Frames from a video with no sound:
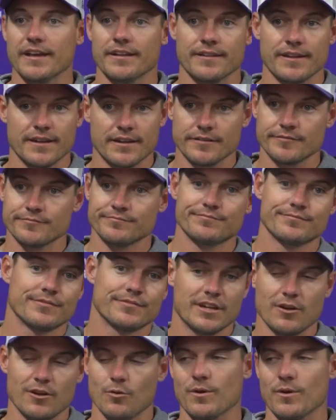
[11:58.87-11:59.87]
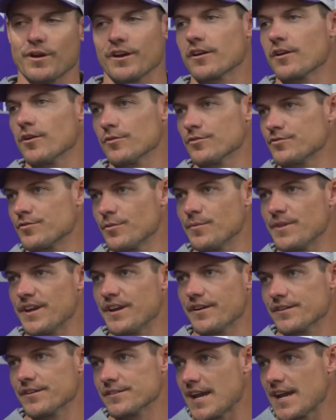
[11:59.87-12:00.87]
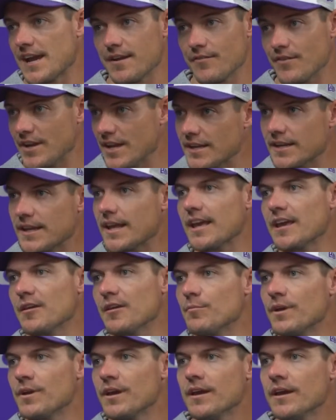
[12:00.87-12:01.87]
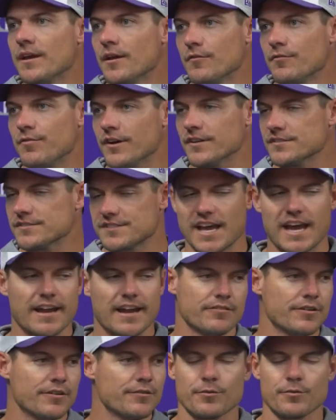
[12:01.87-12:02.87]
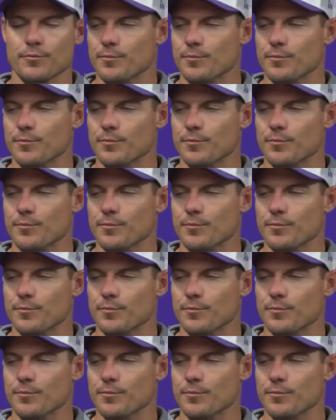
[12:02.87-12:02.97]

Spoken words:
And then, where it goes from there is kind of an in-game fun side of it